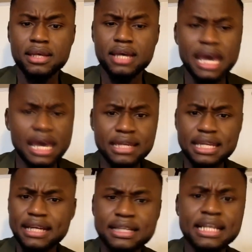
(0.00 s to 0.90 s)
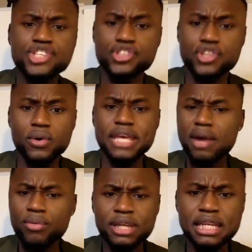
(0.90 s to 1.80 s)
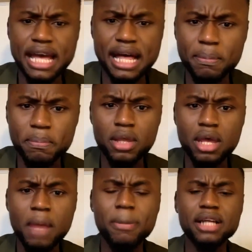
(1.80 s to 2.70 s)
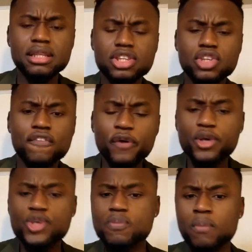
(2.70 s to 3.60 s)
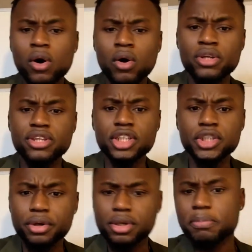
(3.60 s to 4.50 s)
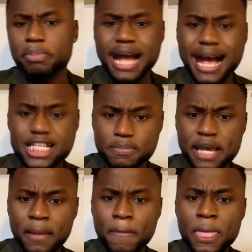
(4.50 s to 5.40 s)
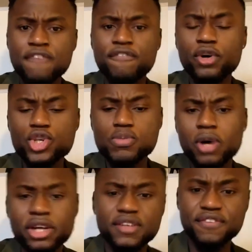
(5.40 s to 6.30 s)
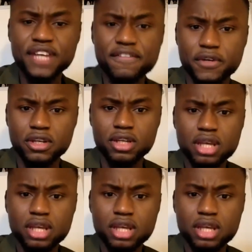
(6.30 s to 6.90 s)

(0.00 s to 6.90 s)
And they're going to let you know, yeah, we need help. But don't focus more on the credit repair aspect. Focus more on the favor.